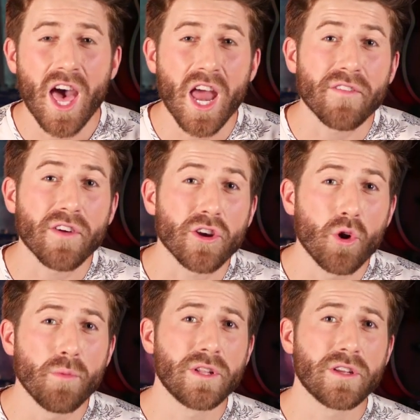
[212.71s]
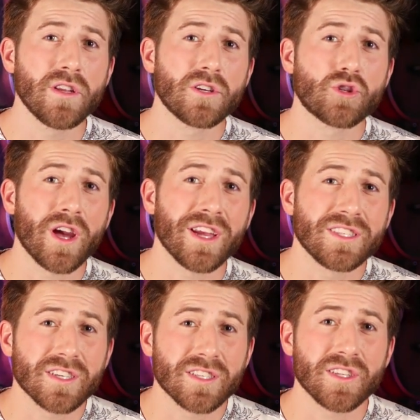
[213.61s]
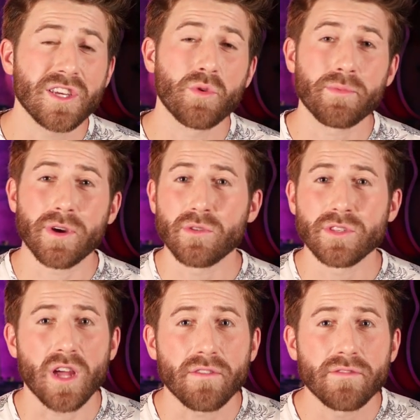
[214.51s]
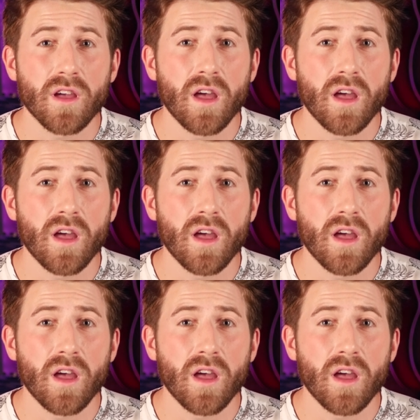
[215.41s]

and I've got no ability to try and succeed with my own stuff.